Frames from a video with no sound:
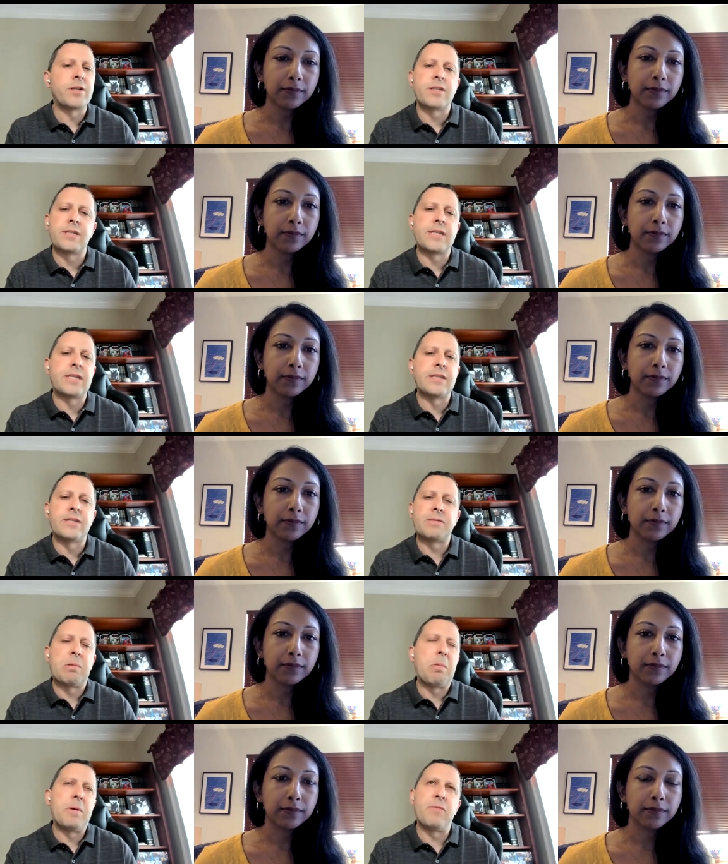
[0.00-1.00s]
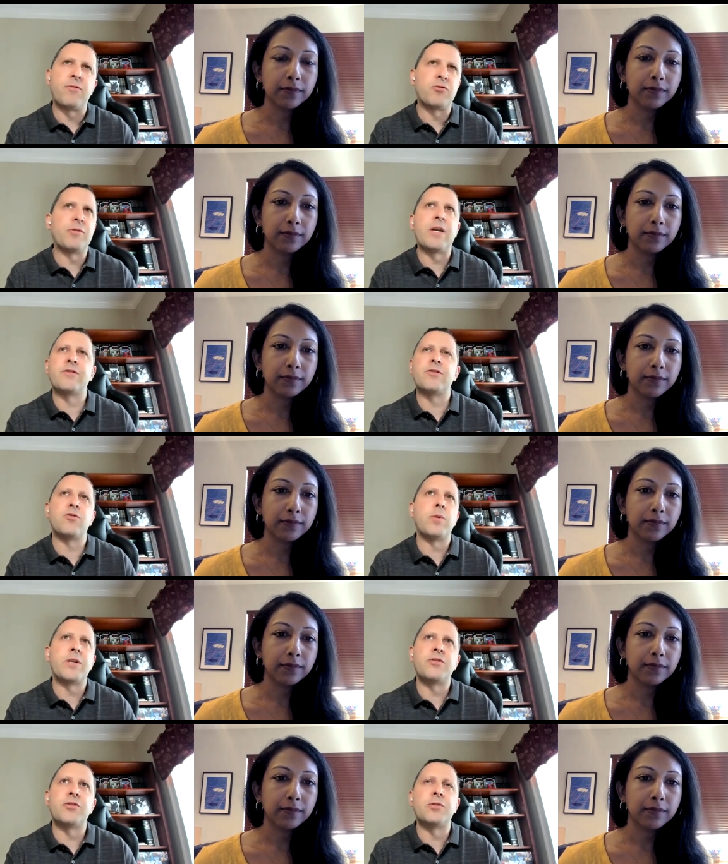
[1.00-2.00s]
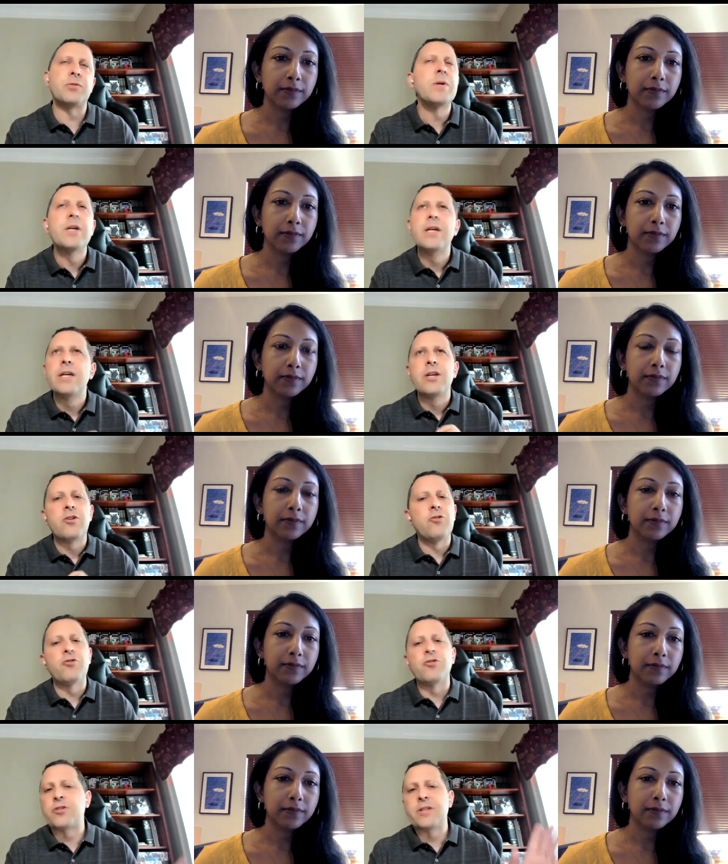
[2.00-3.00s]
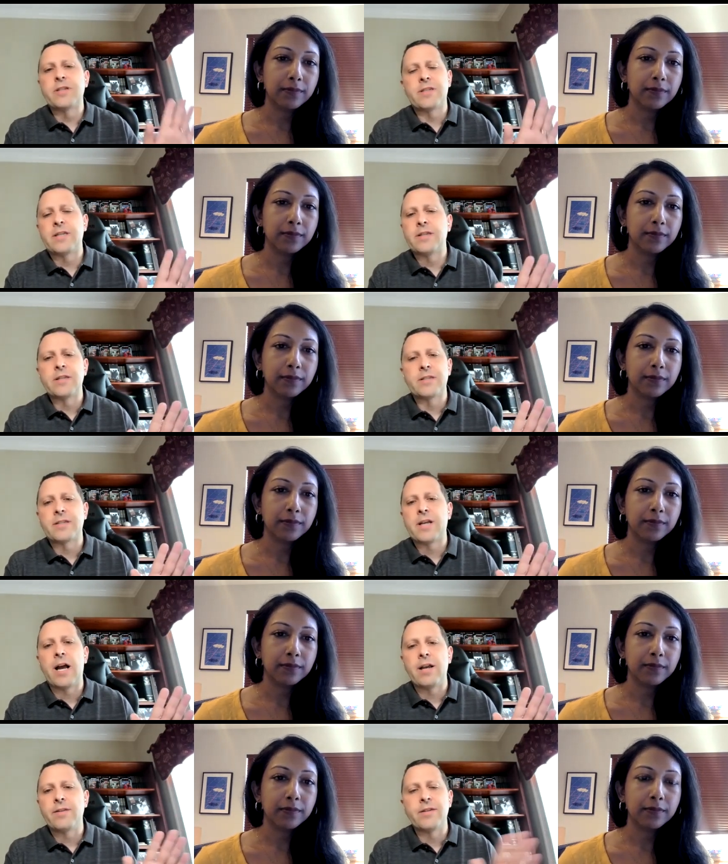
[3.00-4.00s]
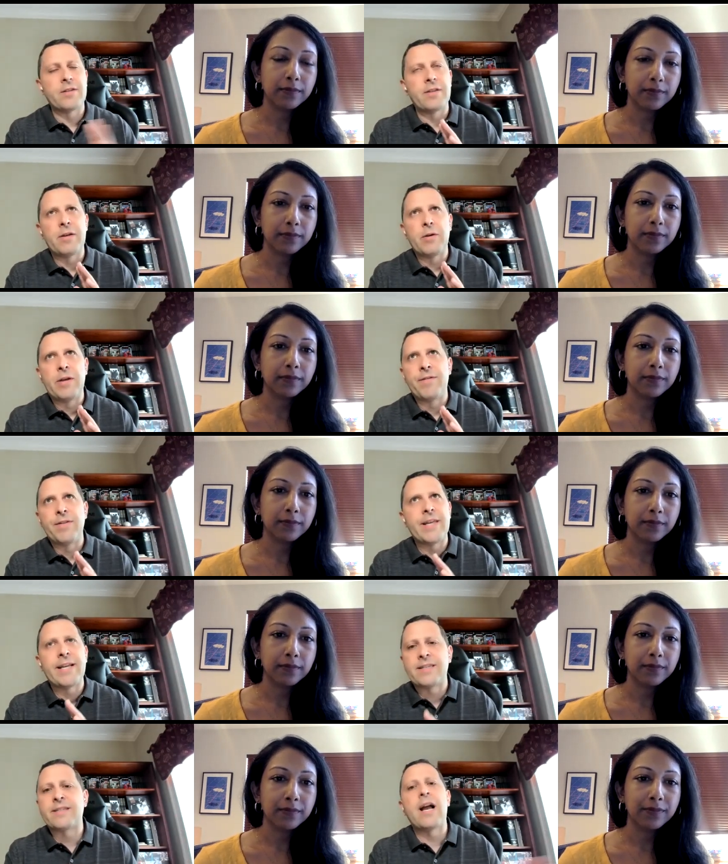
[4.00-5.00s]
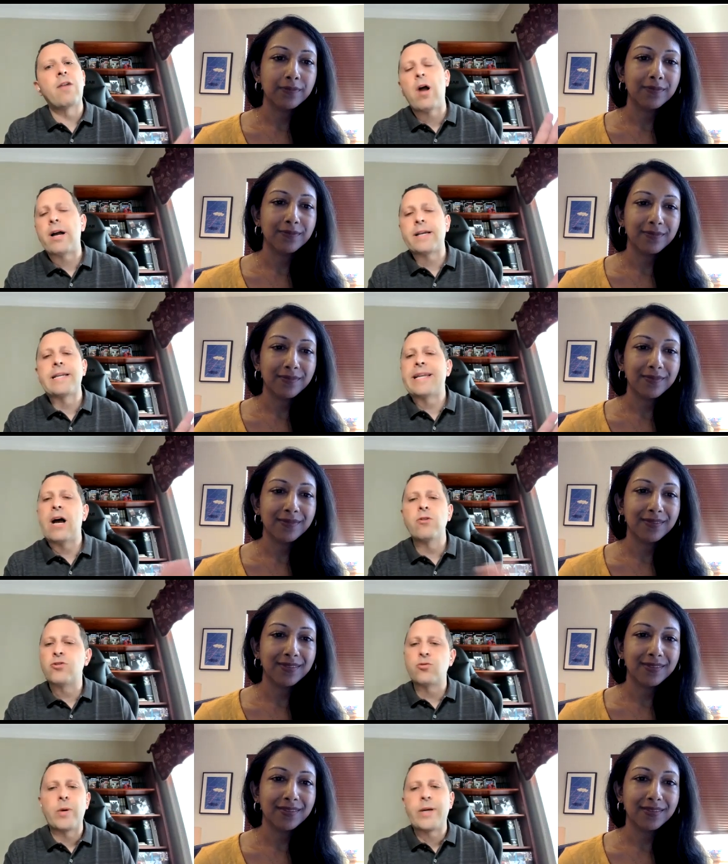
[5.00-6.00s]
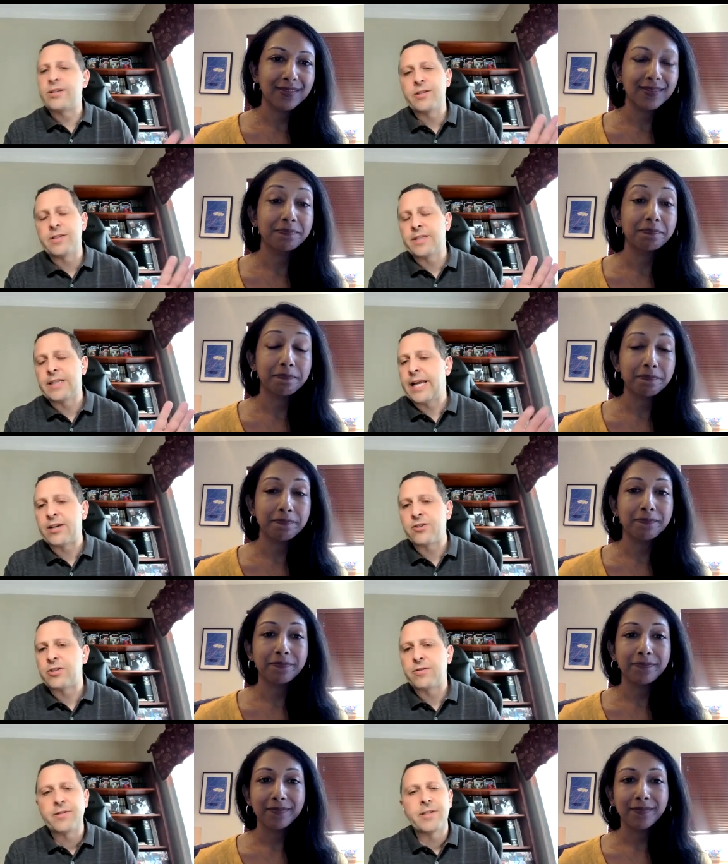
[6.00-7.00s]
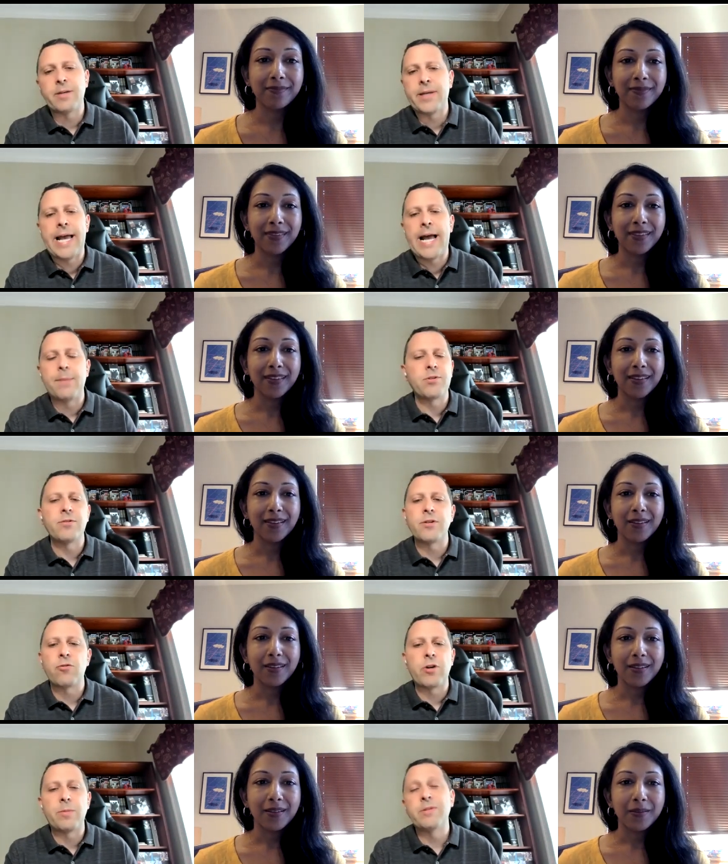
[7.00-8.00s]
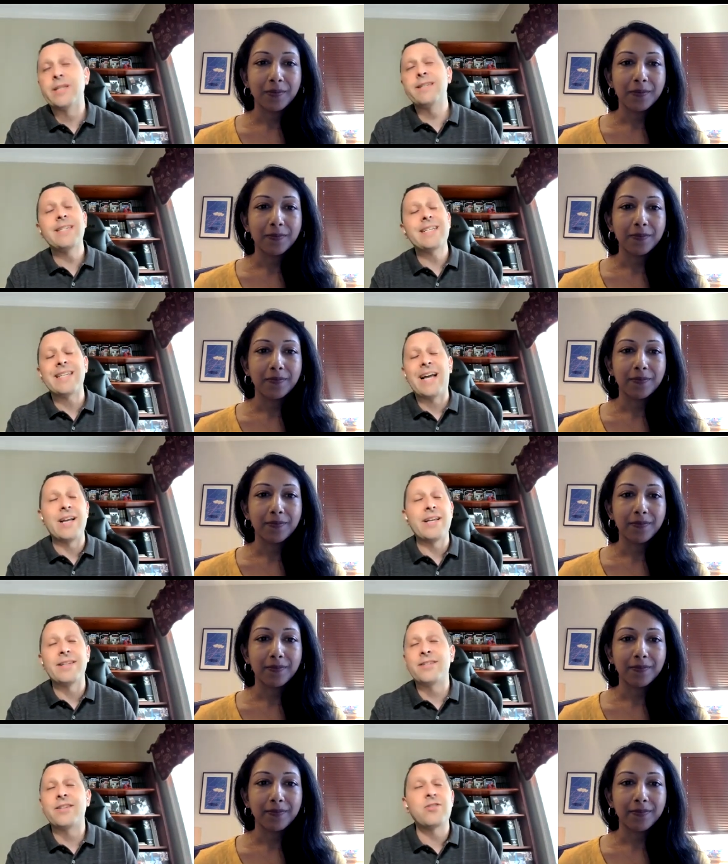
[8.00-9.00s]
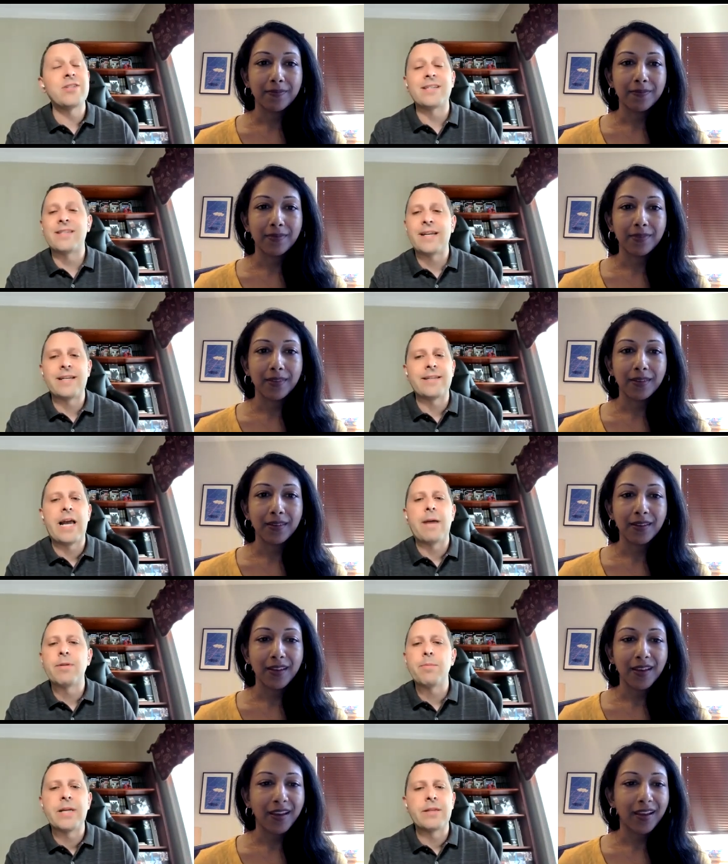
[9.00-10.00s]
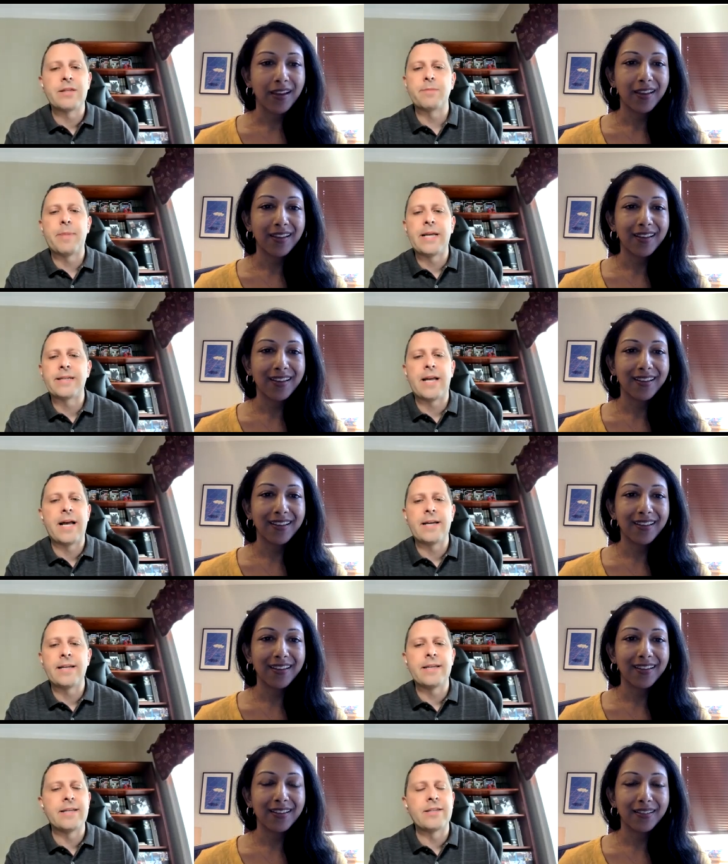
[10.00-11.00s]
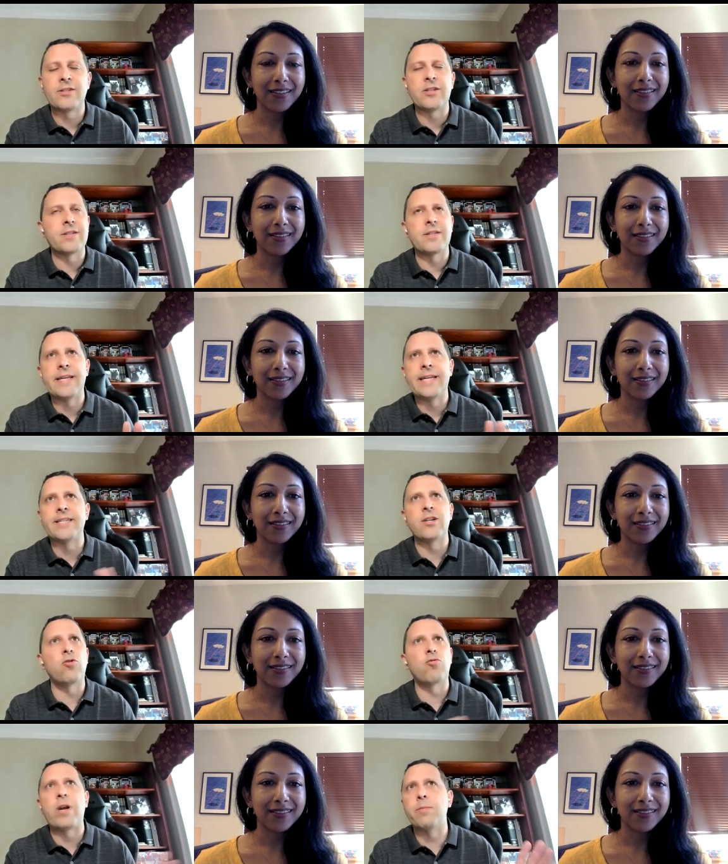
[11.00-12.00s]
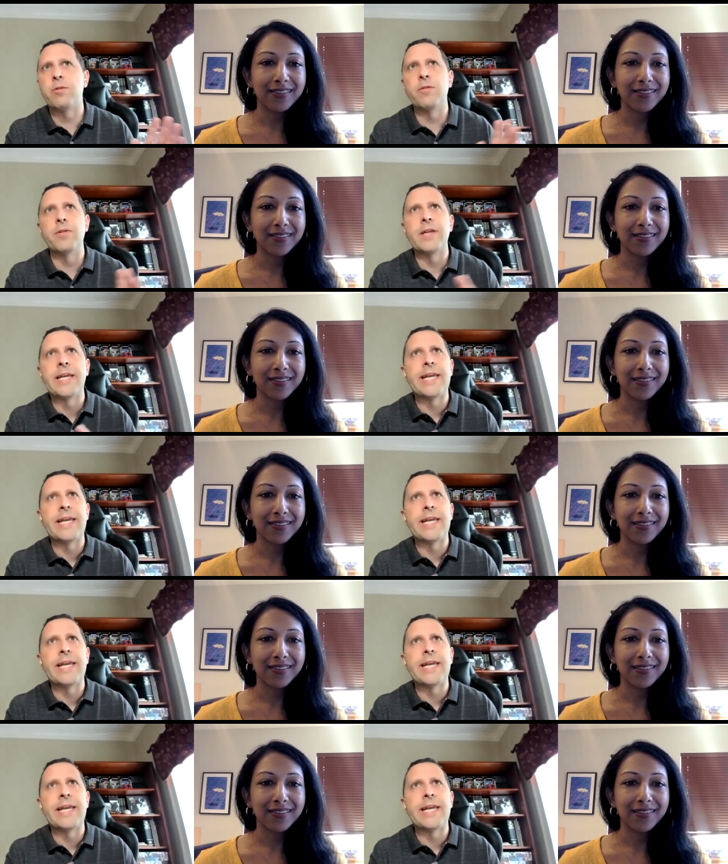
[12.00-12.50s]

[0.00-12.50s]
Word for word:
Speaker 1: we're going to see this for 2022. You're just going to see this sky. This, if you think it's skyrocketing now, just wait until you see next year. It's going to be absolutely incredible, and it's an, it's such an exciting time to be in the space. I it's just it's incredible